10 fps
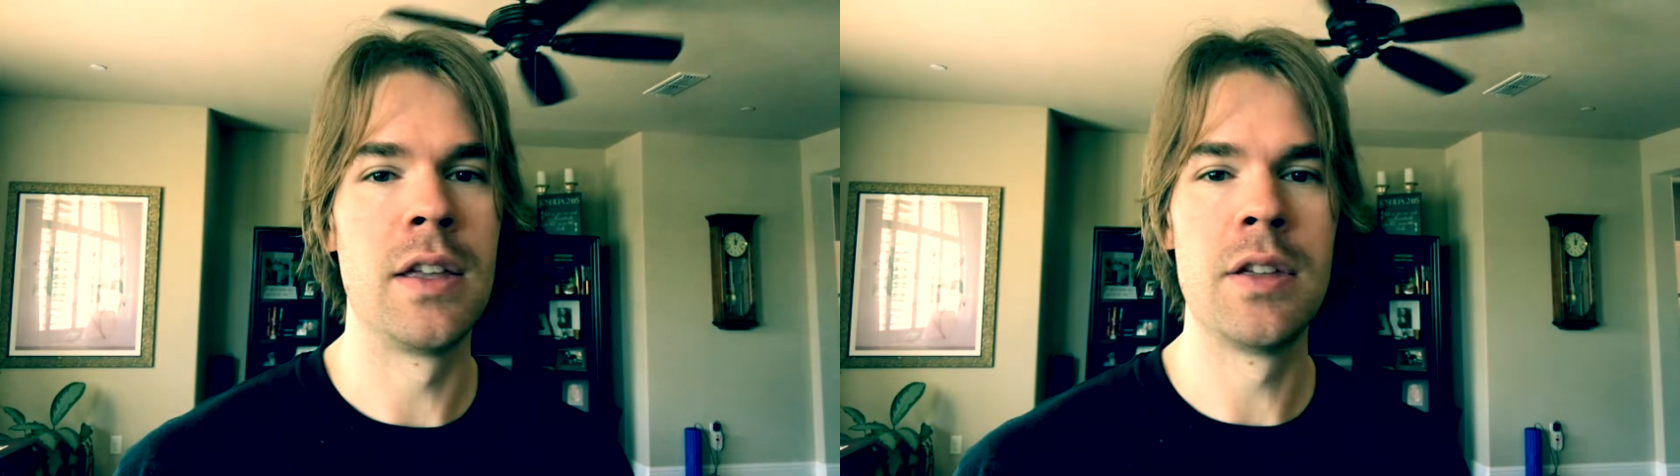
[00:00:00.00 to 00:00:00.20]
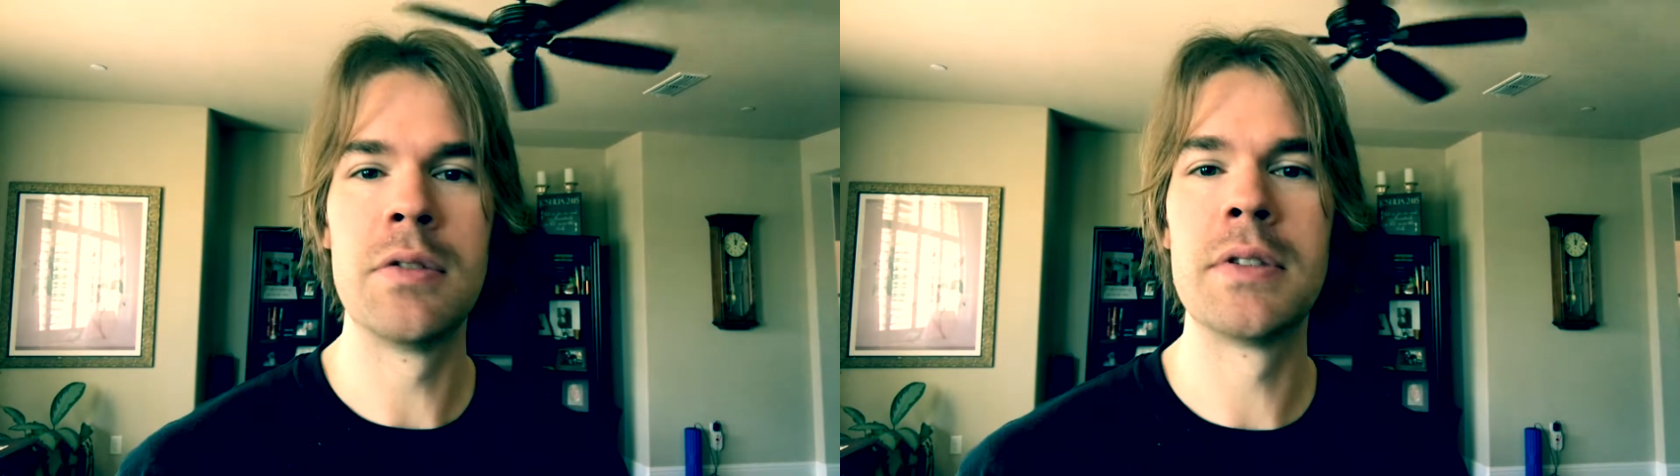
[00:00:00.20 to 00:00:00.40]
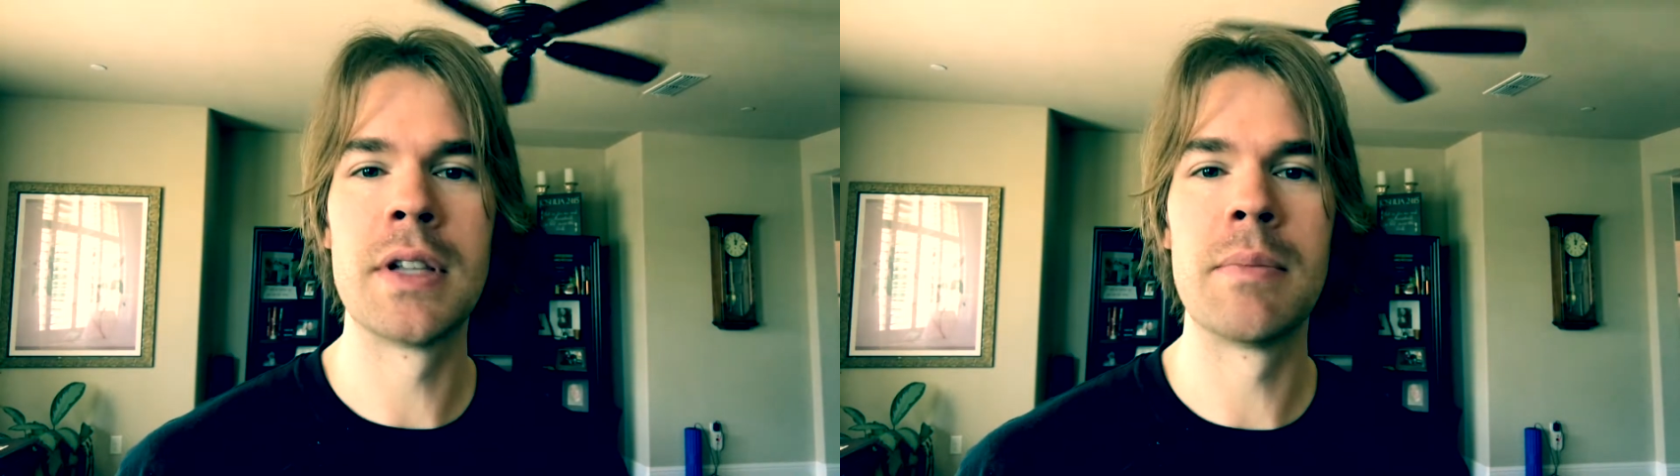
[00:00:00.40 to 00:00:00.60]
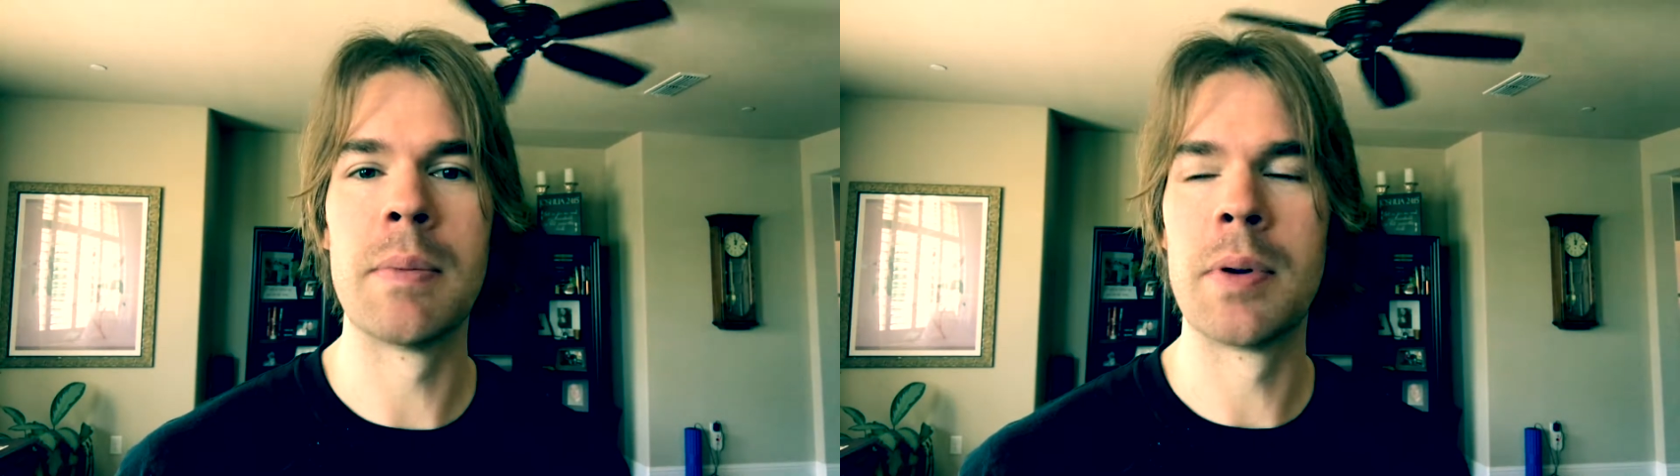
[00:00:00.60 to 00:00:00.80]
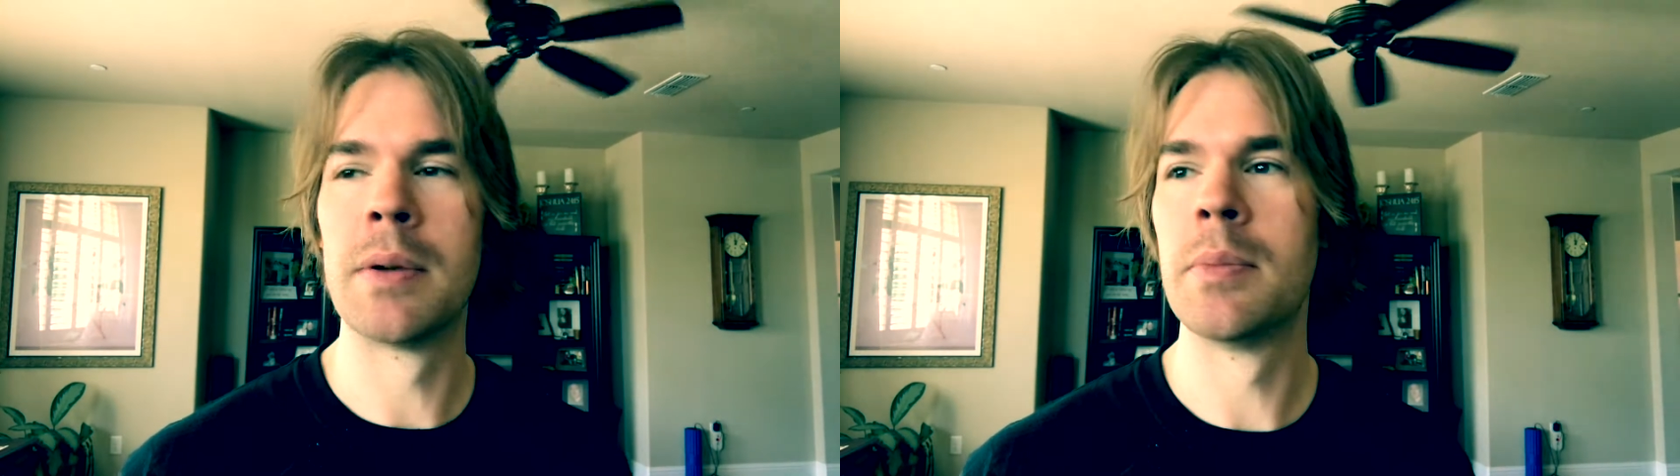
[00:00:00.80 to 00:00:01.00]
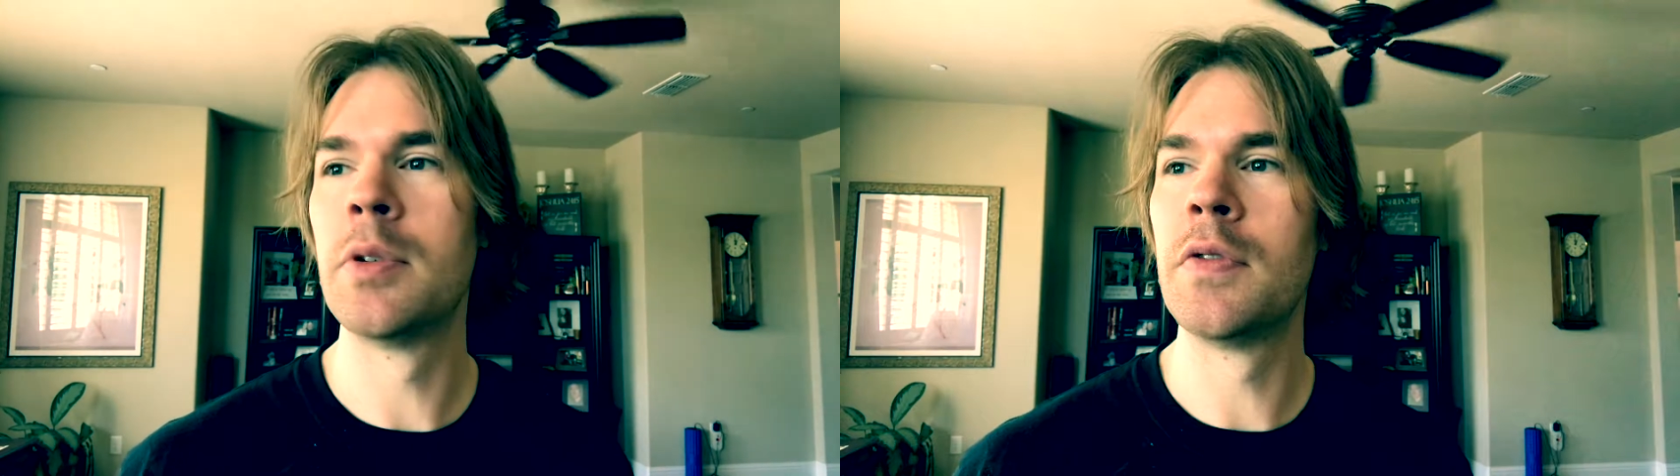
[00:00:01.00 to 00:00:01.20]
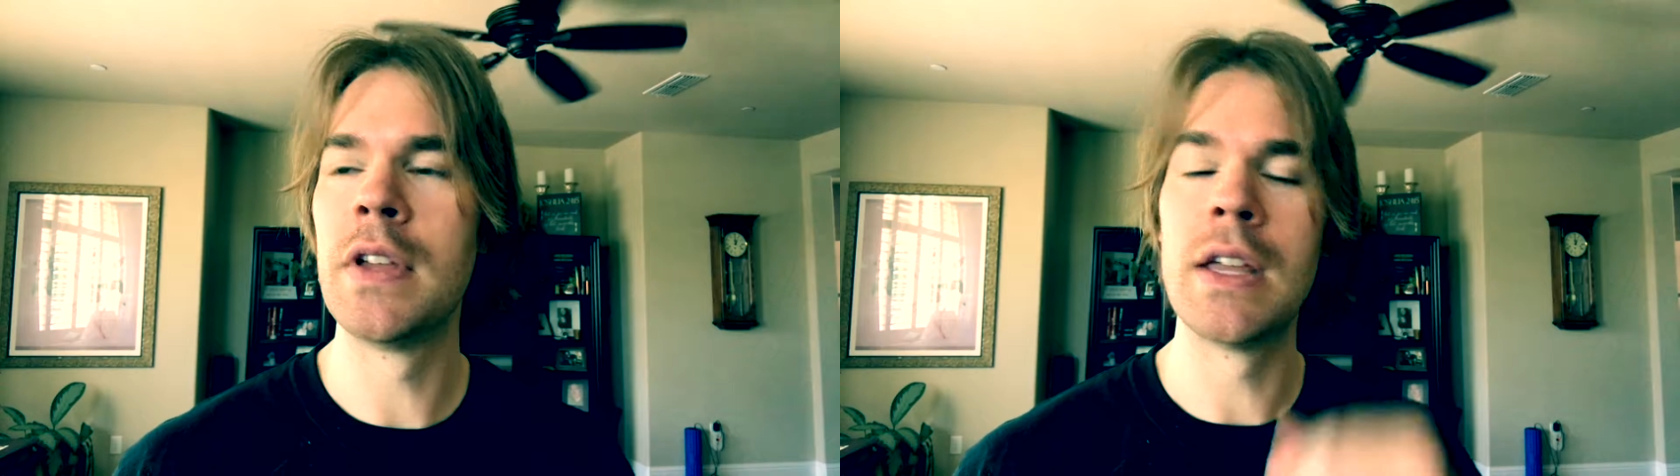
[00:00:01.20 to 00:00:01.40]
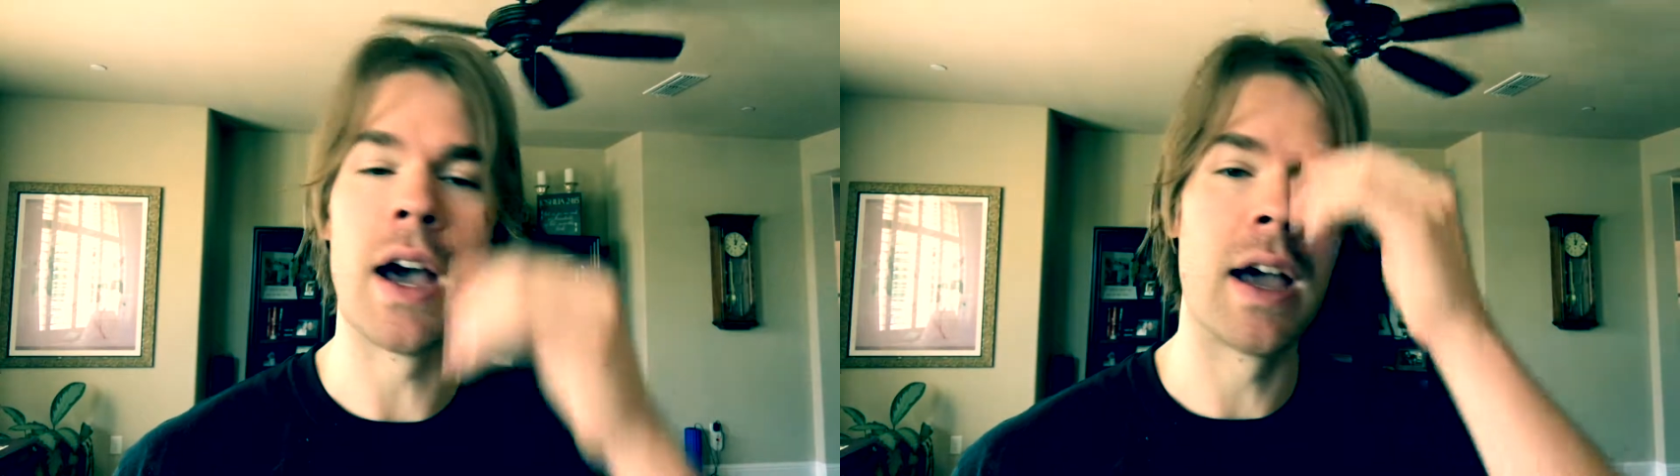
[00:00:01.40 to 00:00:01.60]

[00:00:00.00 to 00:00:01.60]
use them, they put in a movie.